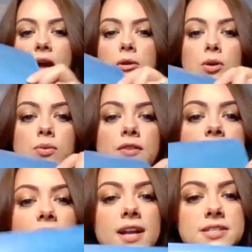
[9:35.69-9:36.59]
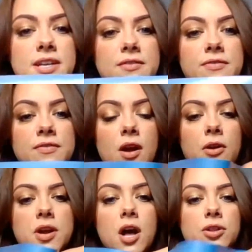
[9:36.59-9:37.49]
our reflective,
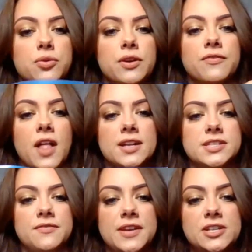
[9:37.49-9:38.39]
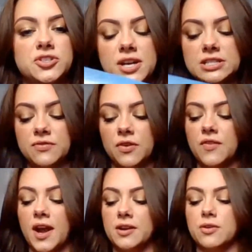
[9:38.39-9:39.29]
our color reflective heat transfer
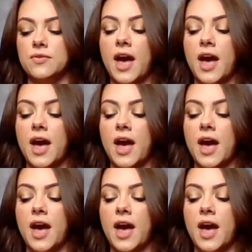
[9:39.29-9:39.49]
vinyl.